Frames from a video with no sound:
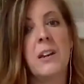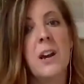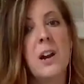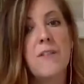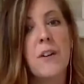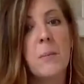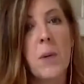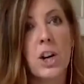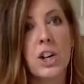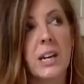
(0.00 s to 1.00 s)
from
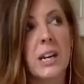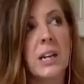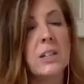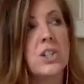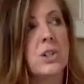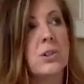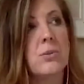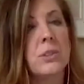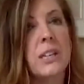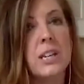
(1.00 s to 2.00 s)
marketing
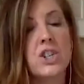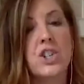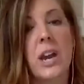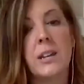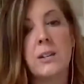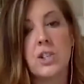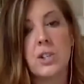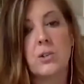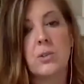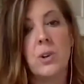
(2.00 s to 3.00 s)
to lead gen
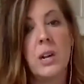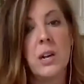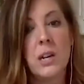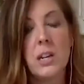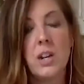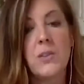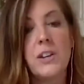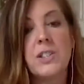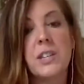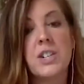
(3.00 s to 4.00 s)
to,
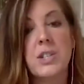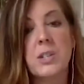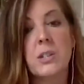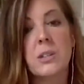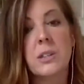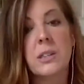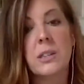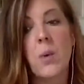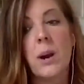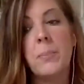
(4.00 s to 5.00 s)
they
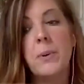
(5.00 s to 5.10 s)
want to build a